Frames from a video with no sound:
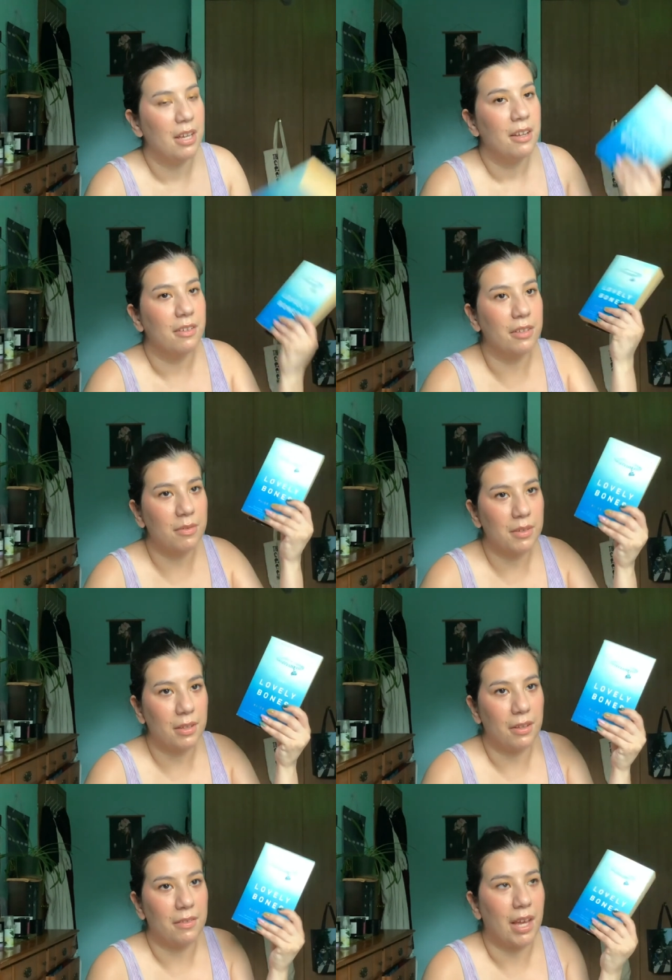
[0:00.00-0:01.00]
So this was
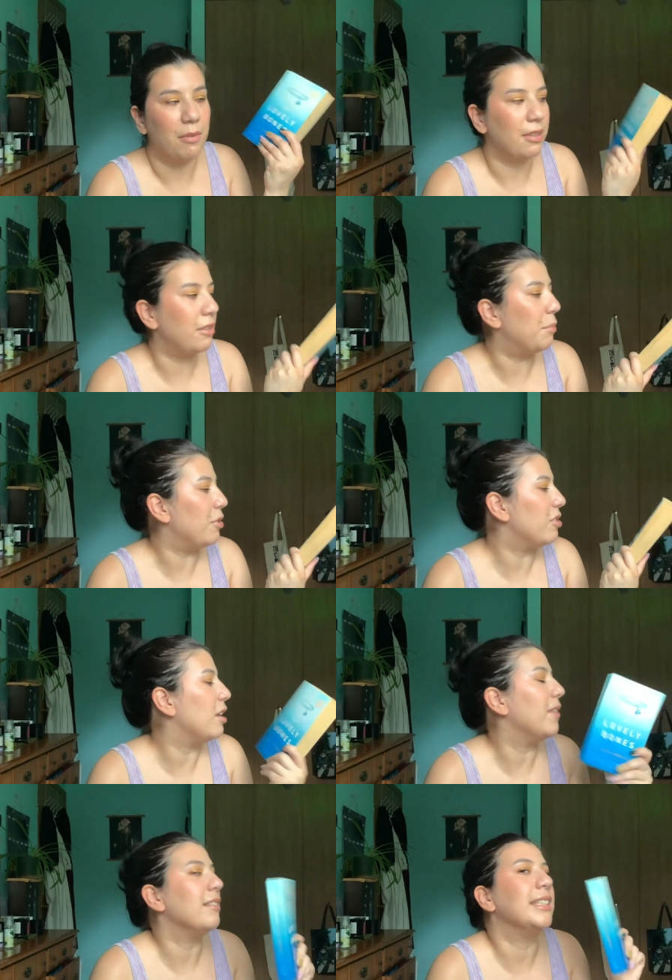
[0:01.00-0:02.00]
on, that was on the
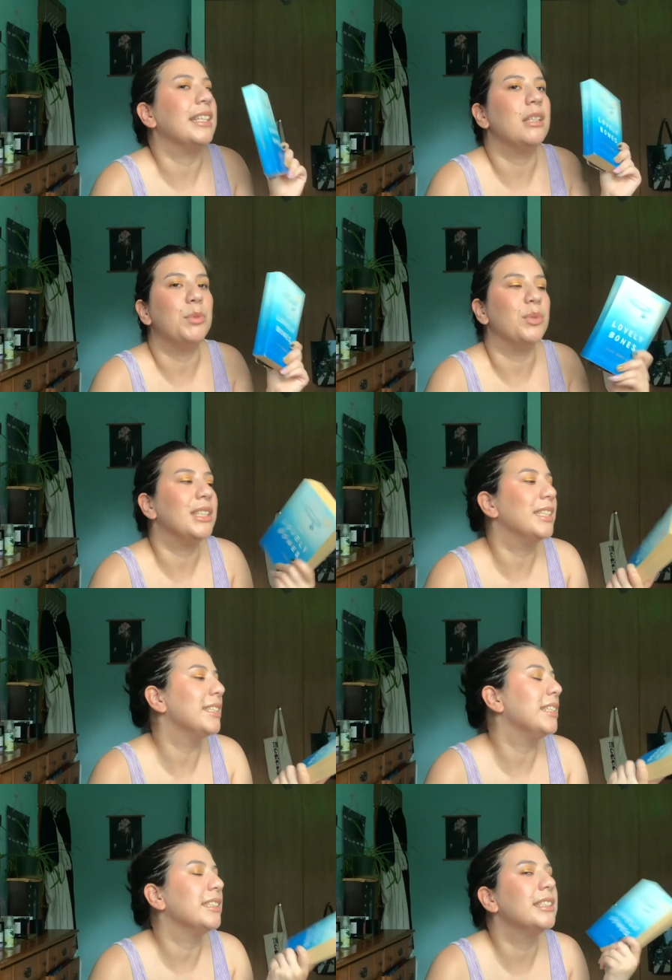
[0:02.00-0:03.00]
bookshelf, and I was like, let me read this.
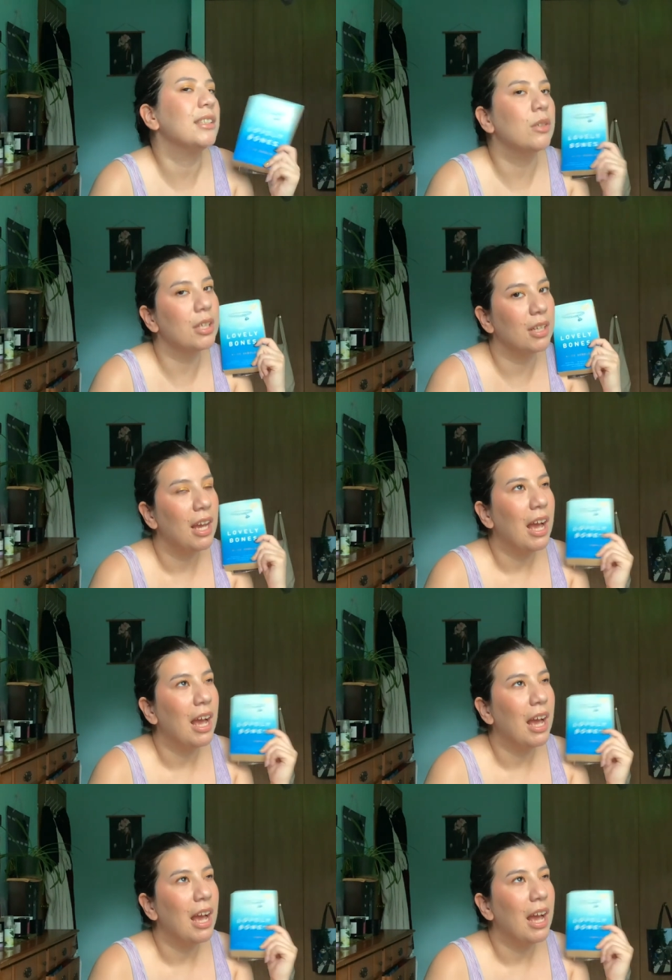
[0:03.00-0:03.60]
This is so good.